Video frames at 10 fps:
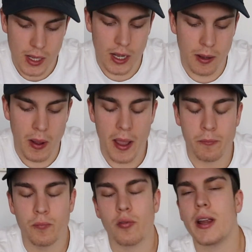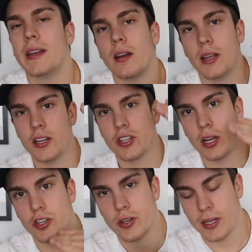I break down each
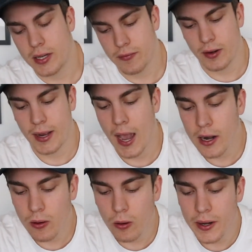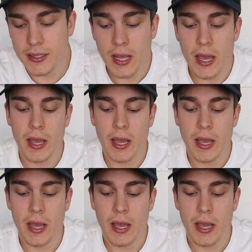country into different categories.